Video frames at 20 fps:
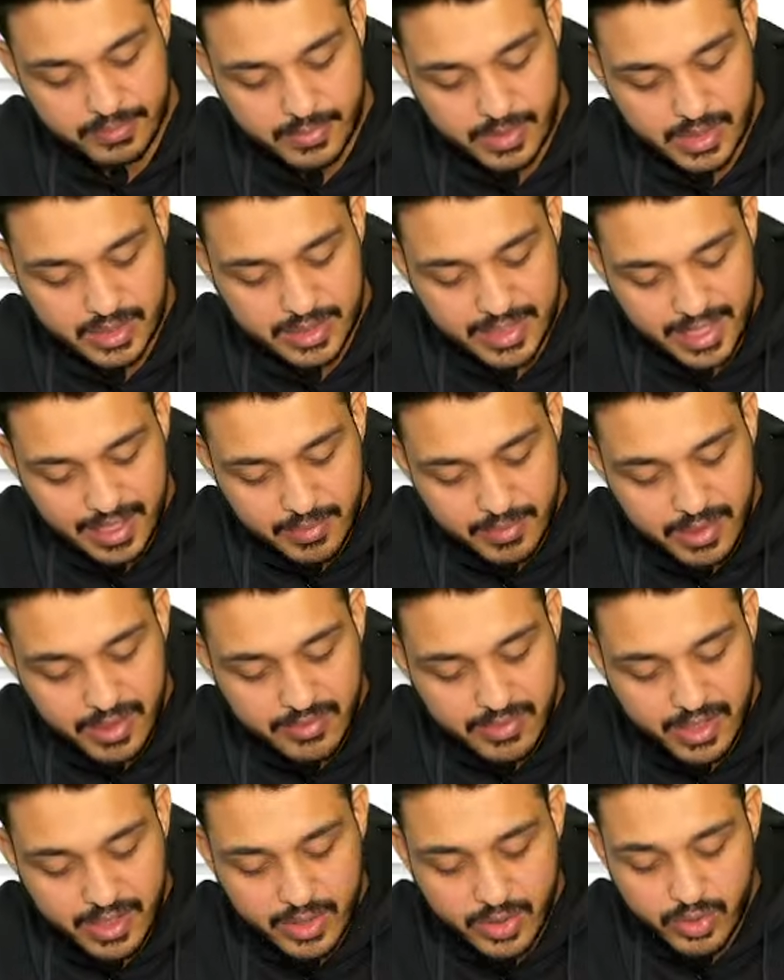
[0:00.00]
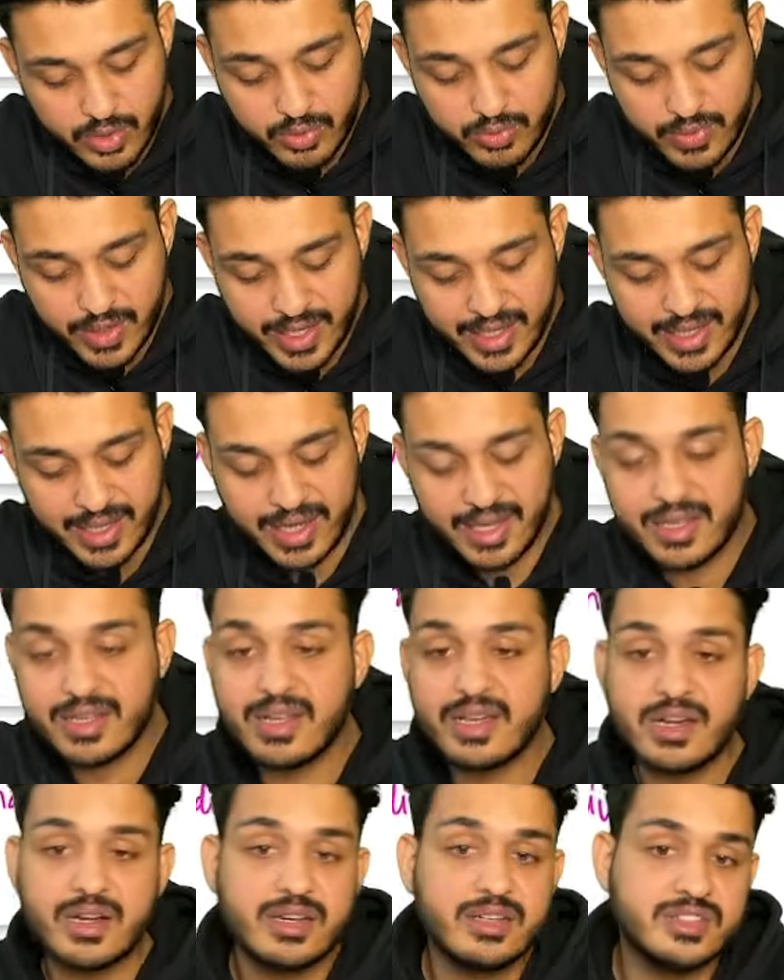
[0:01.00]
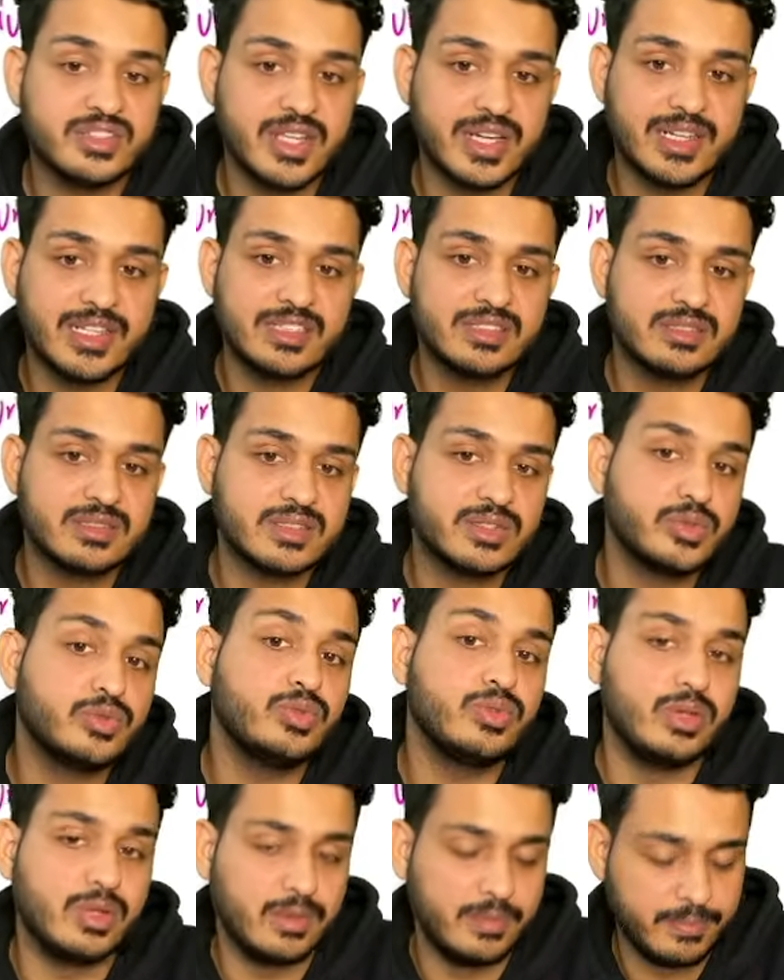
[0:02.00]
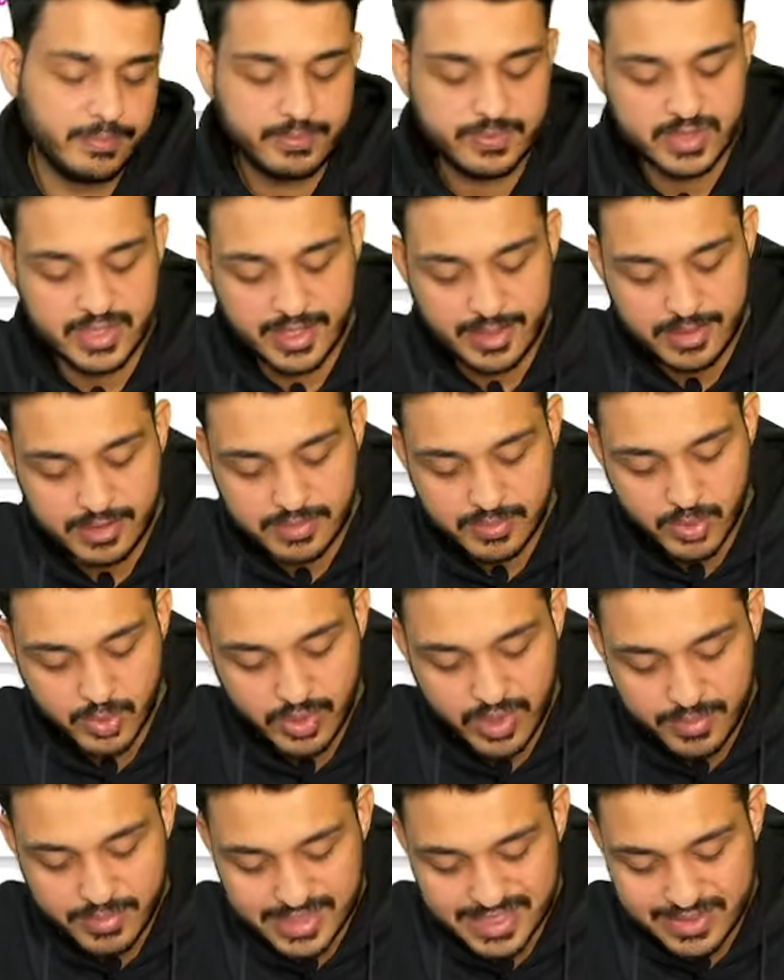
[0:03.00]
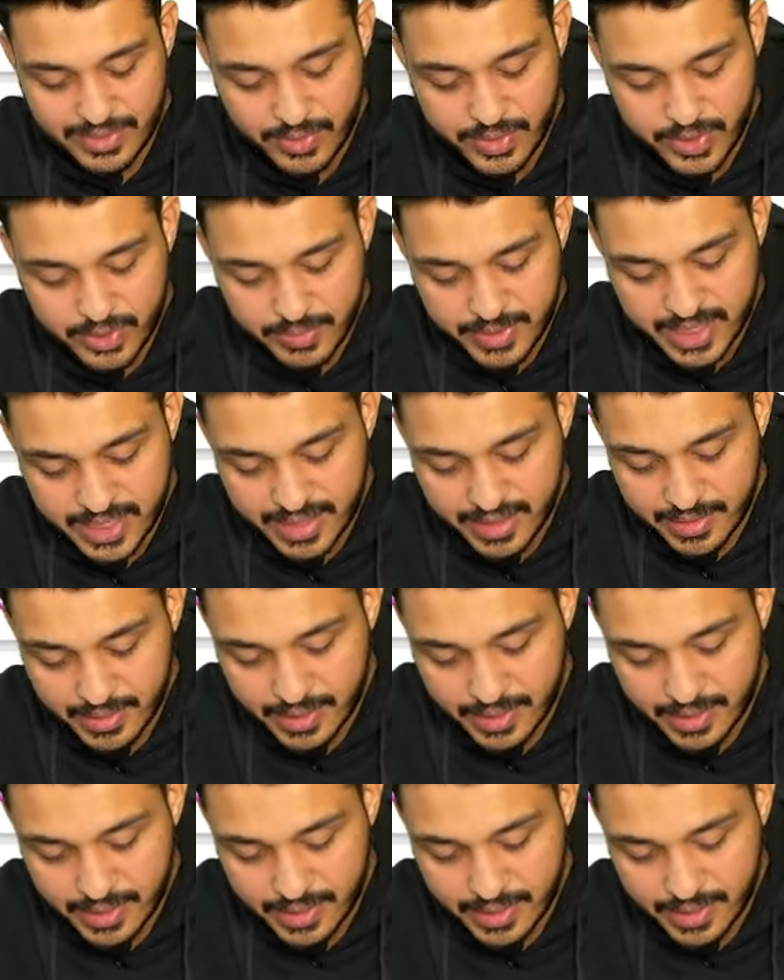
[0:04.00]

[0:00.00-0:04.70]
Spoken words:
Tell me, where do you find red currant jelly stool? Jelly sputum is going to be here.